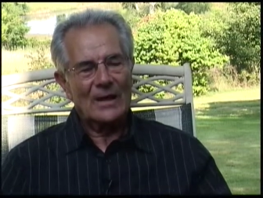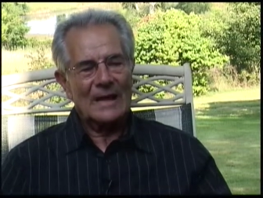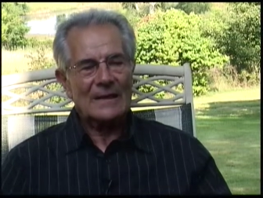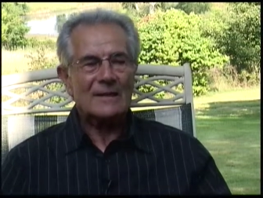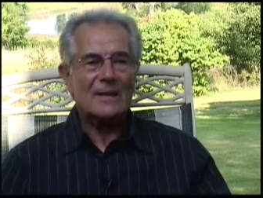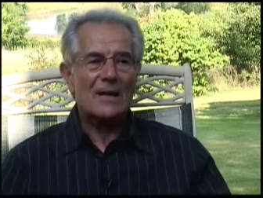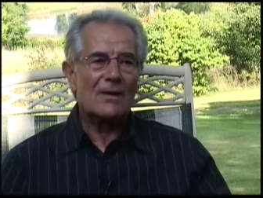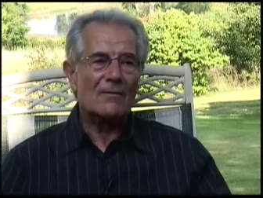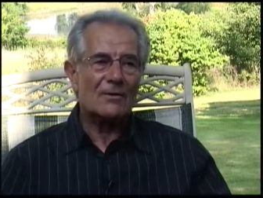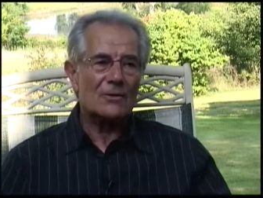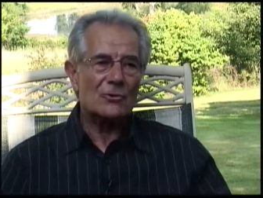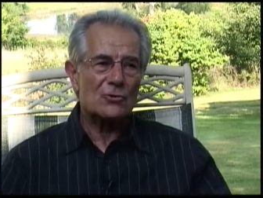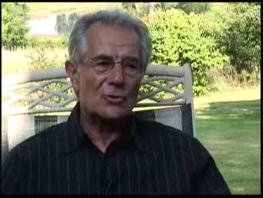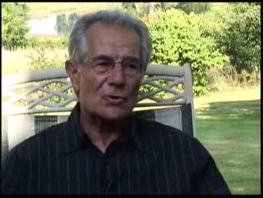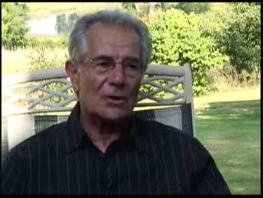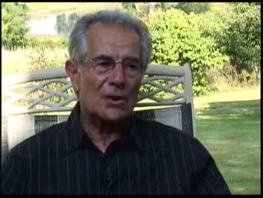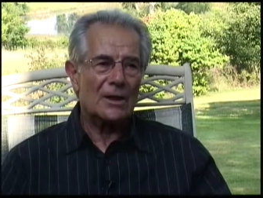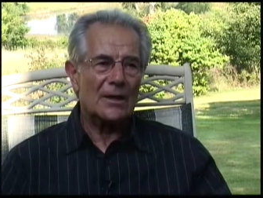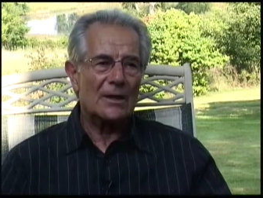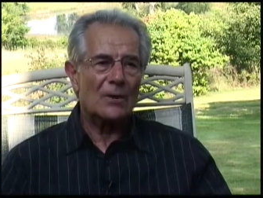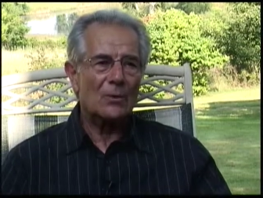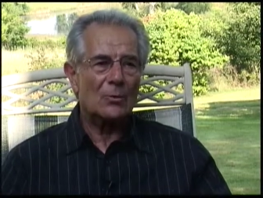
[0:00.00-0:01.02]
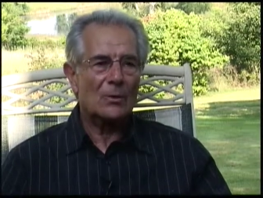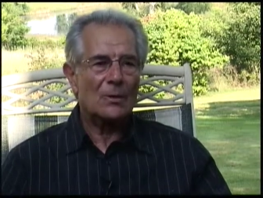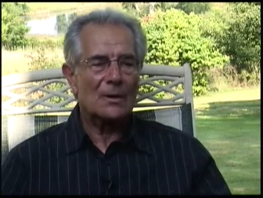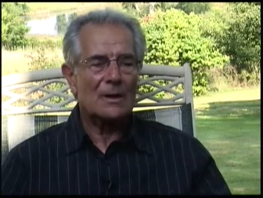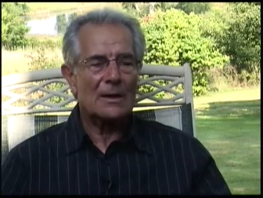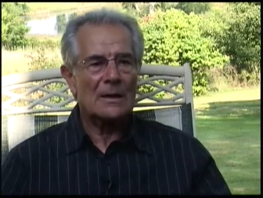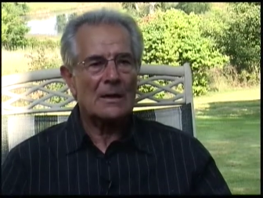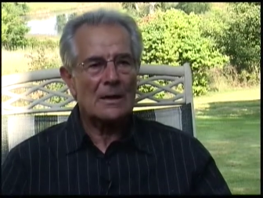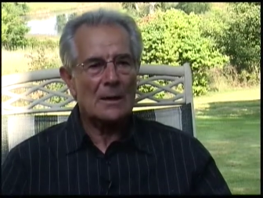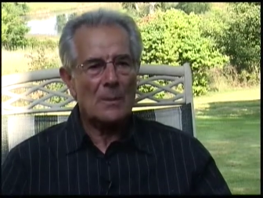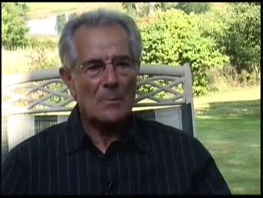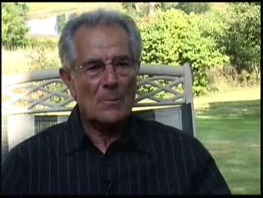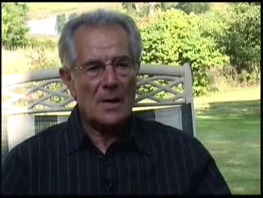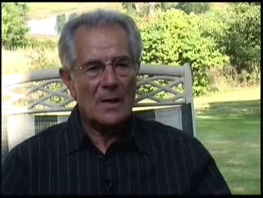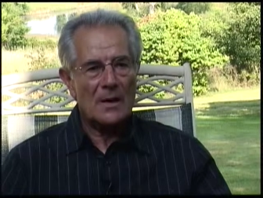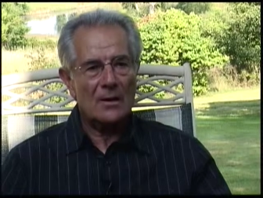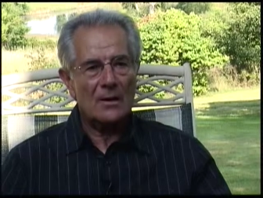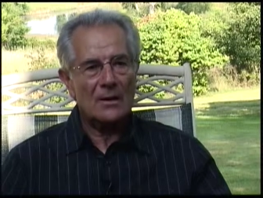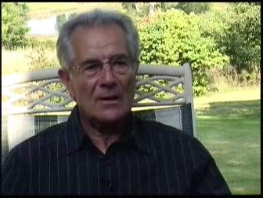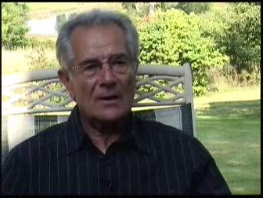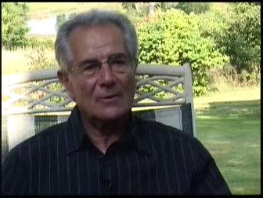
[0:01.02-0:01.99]
And then eventually, when he got
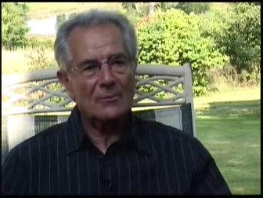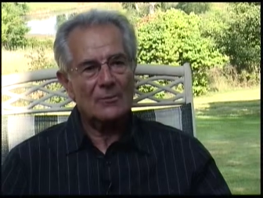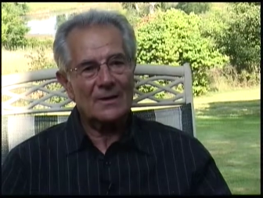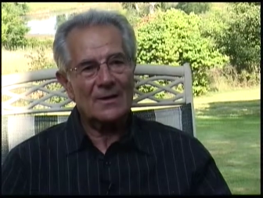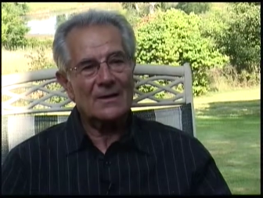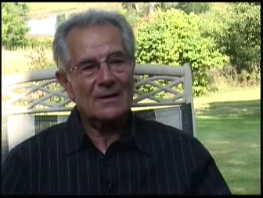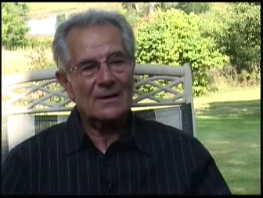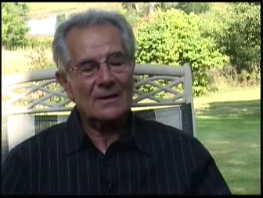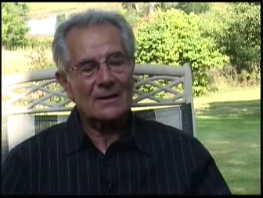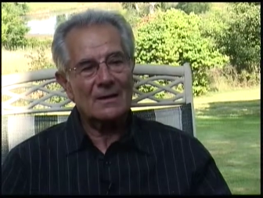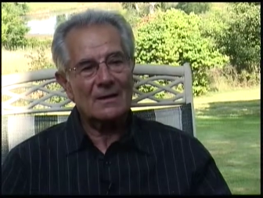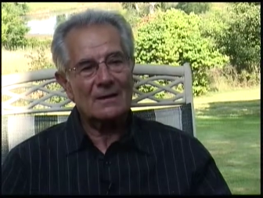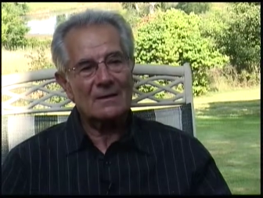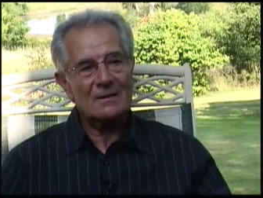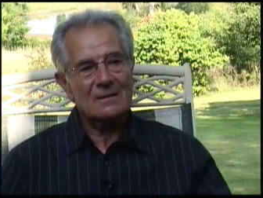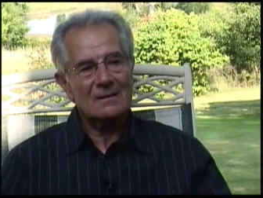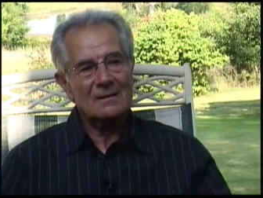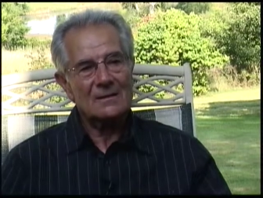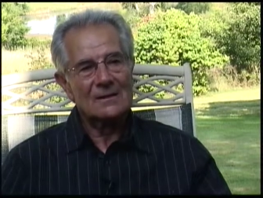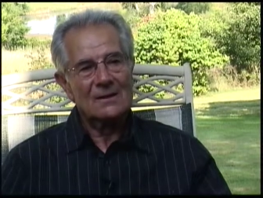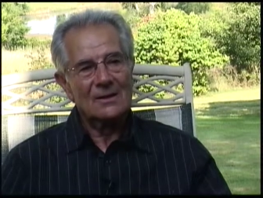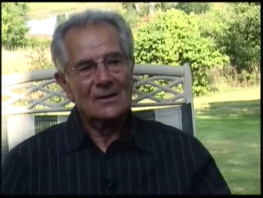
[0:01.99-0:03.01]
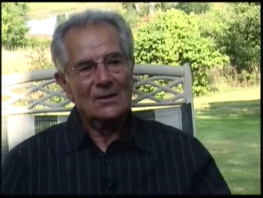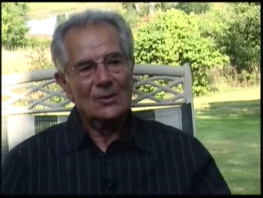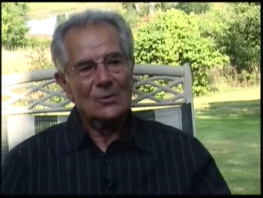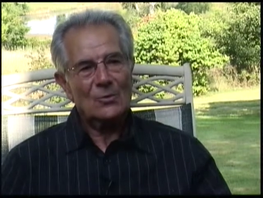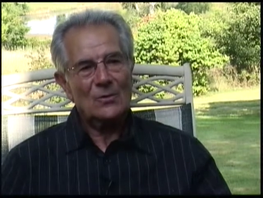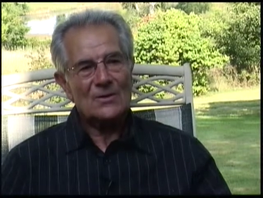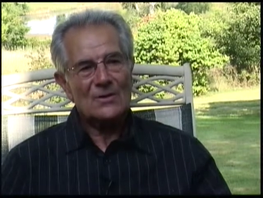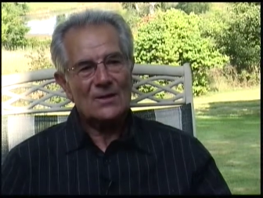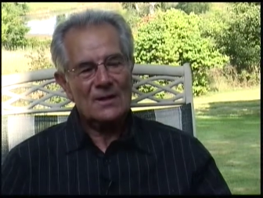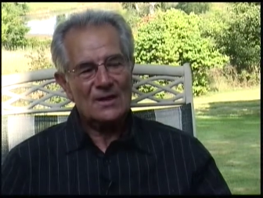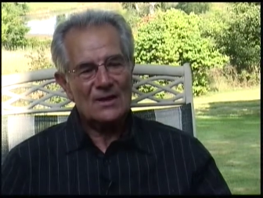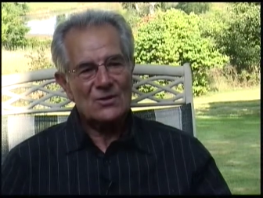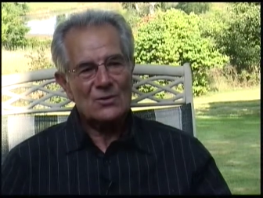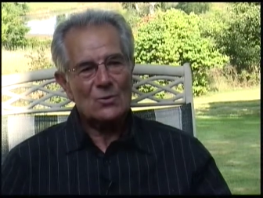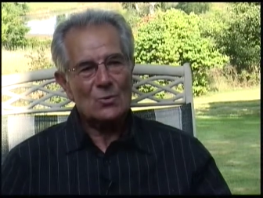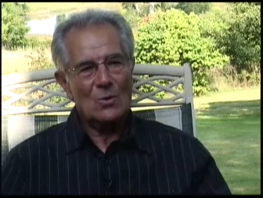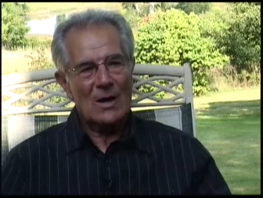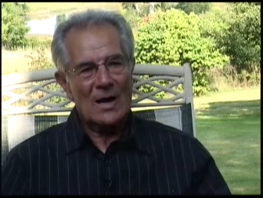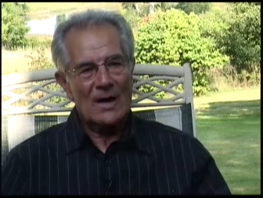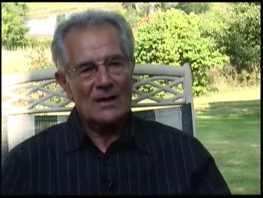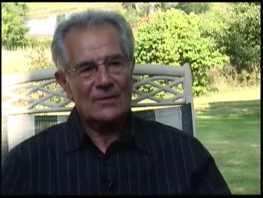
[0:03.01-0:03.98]
married, he went there with his
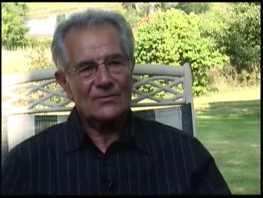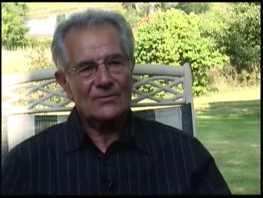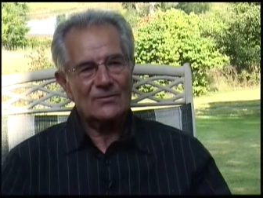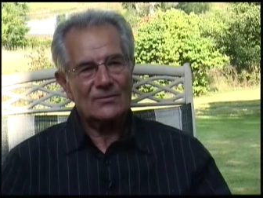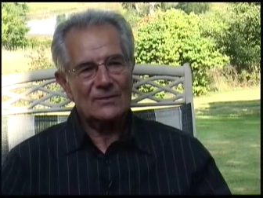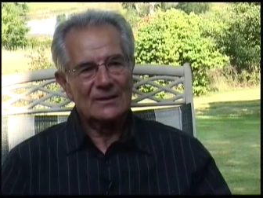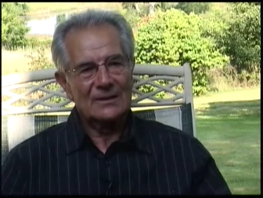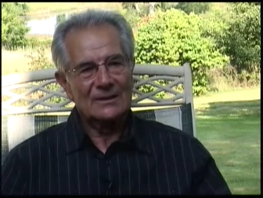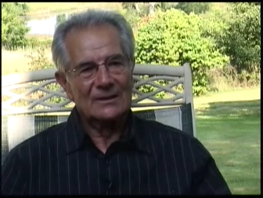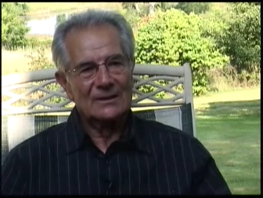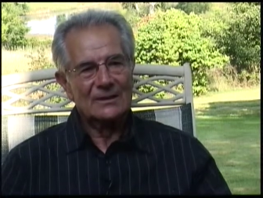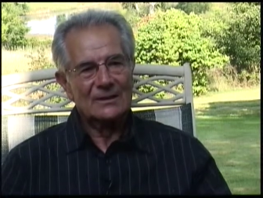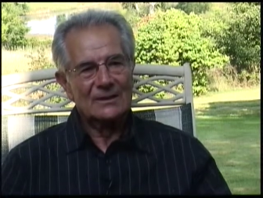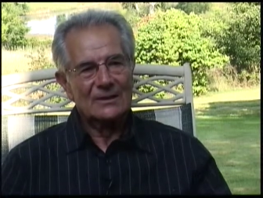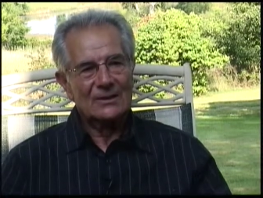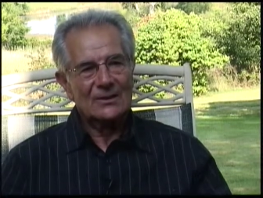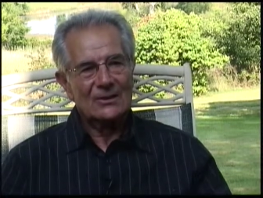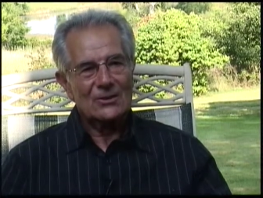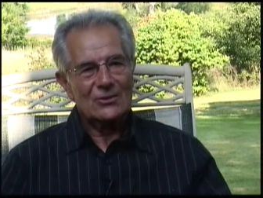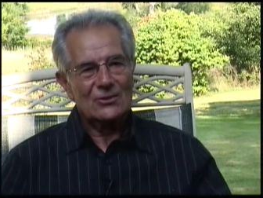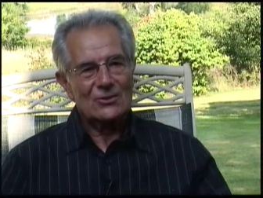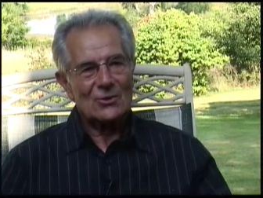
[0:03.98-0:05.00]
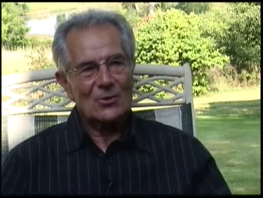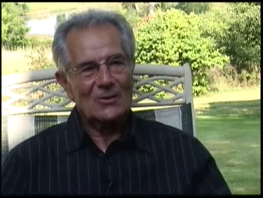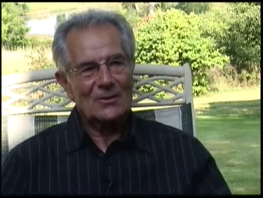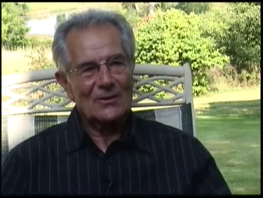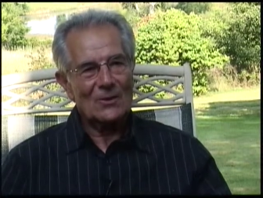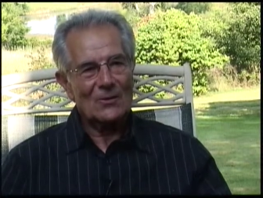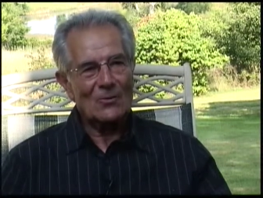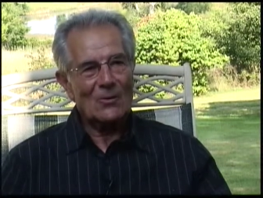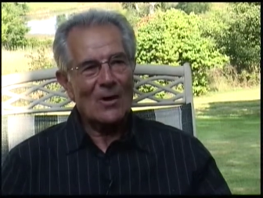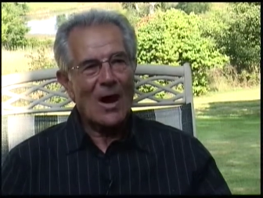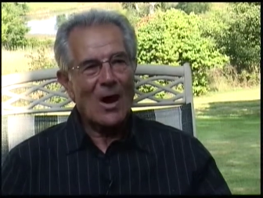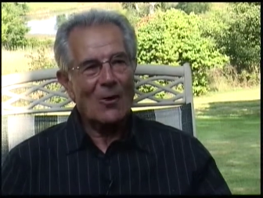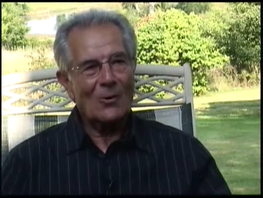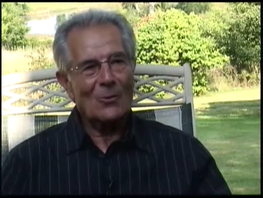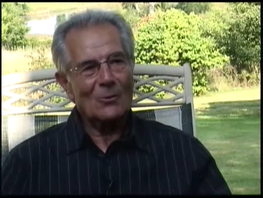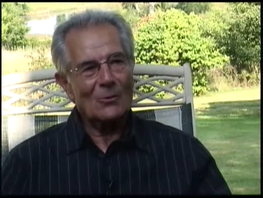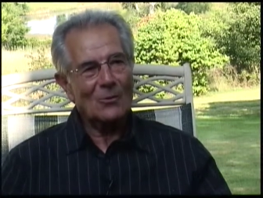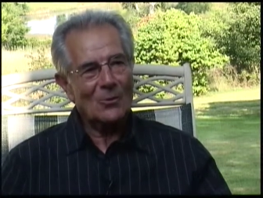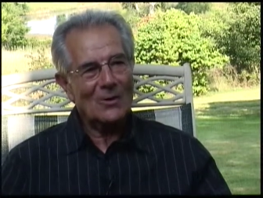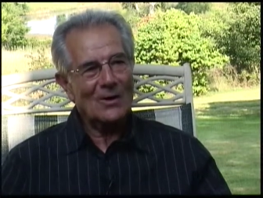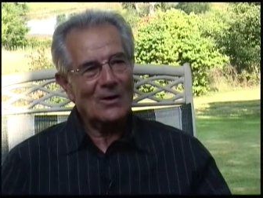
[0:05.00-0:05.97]
wife, showing
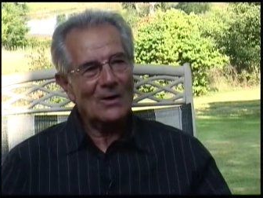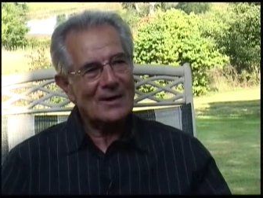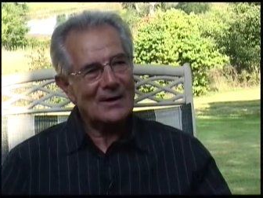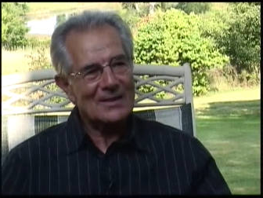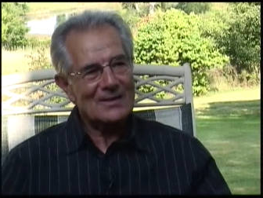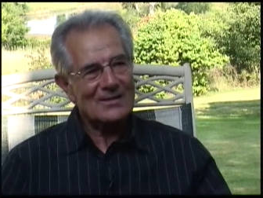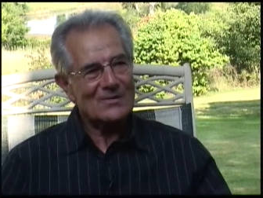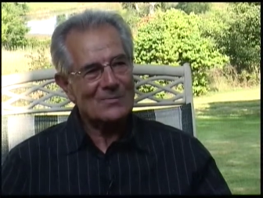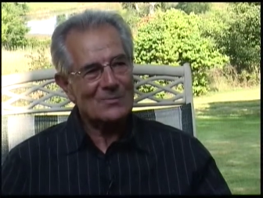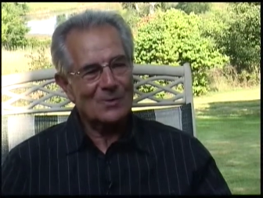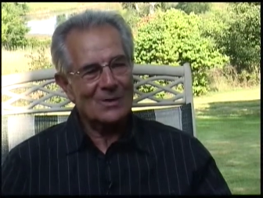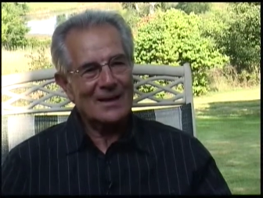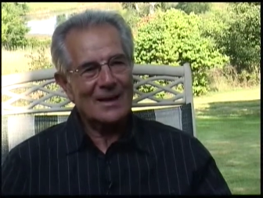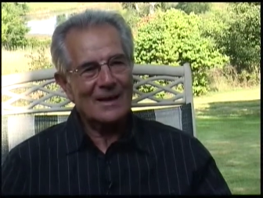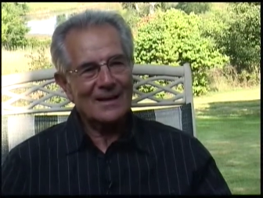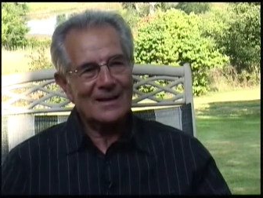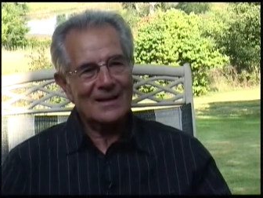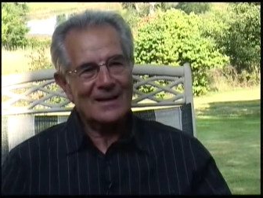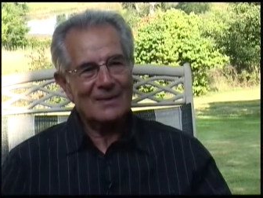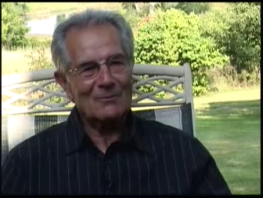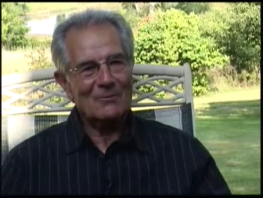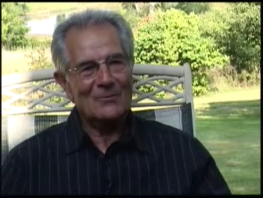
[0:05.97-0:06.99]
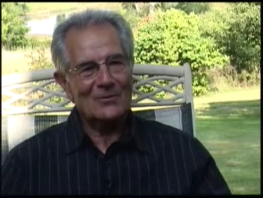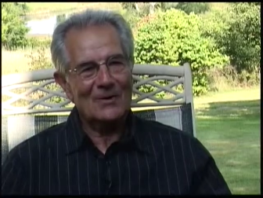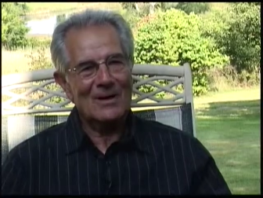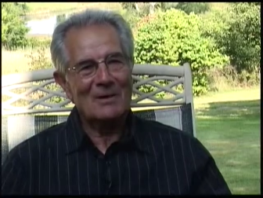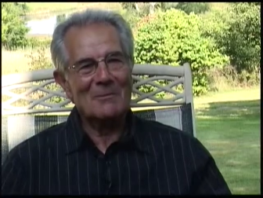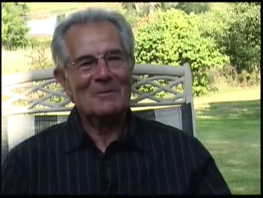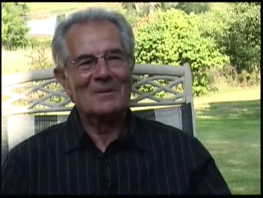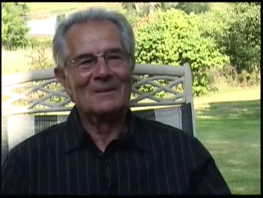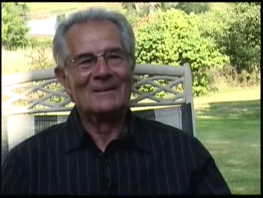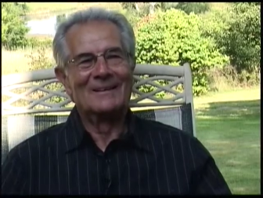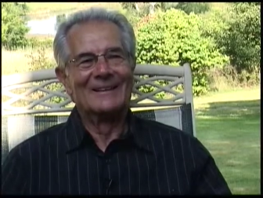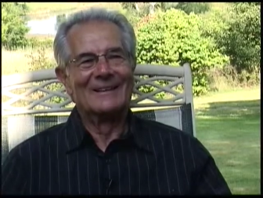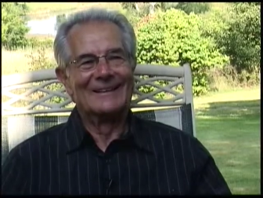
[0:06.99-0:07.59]
around where his blood came from.